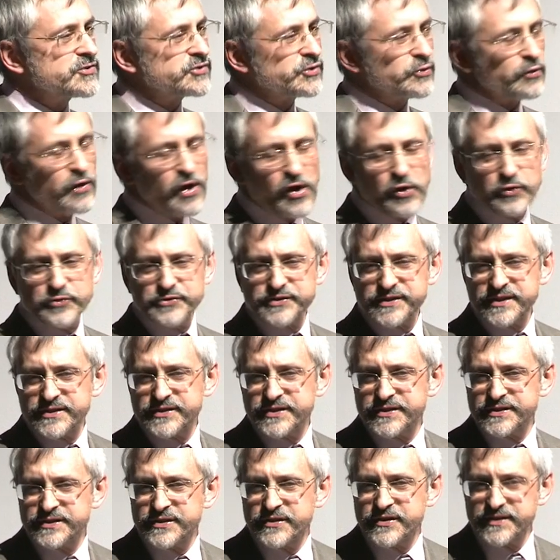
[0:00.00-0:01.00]
to old
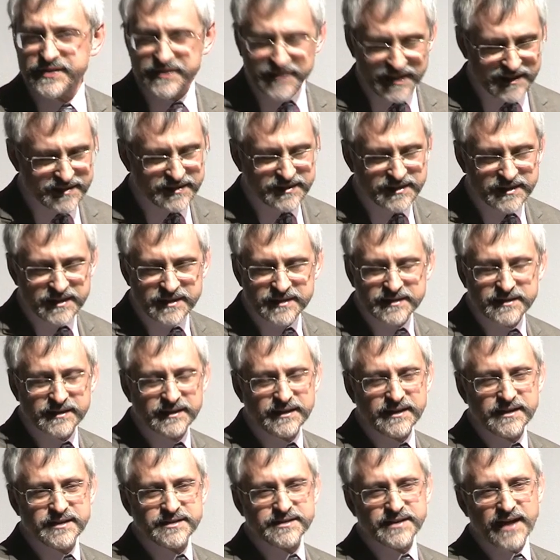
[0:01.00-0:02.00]
cities in the
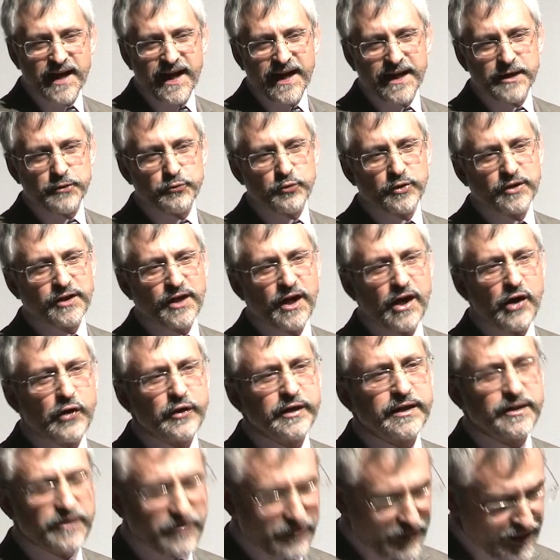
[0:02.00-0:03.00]
60s is a
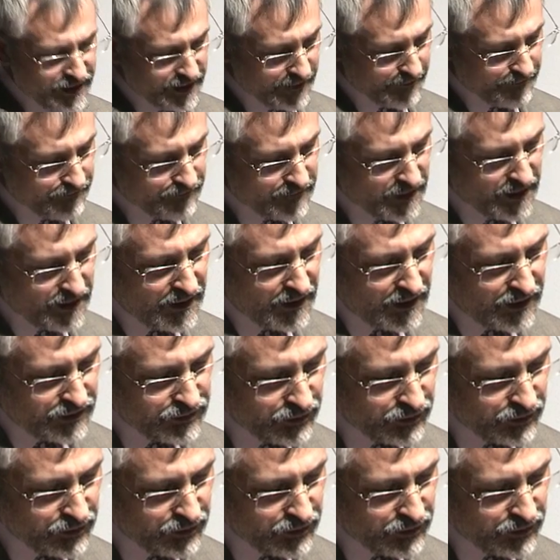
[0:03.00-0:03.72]
recurring theme,